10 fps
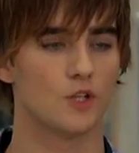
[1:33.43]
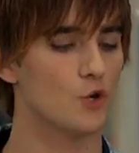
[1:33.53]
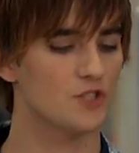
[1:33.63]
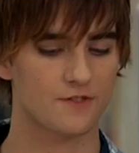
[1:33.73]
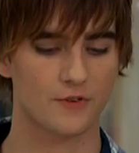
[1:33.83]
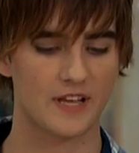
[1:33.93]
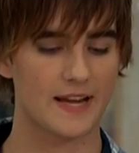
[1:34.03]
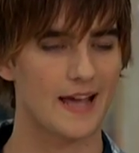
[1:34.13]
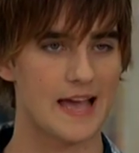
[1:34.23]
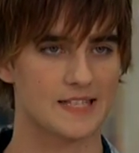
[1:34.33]
You know what? Just
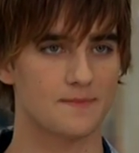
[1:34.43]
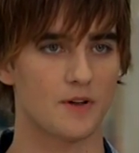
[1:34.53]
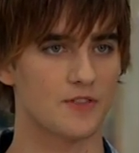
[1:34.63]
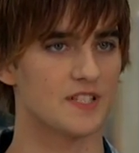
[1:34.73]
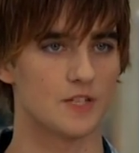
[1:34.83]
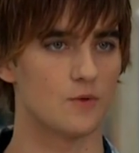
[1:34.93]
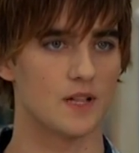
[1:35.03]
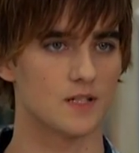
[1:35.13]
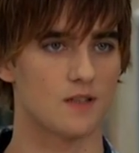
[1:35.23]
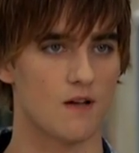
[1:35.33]
forget I asked about the Sinder3lla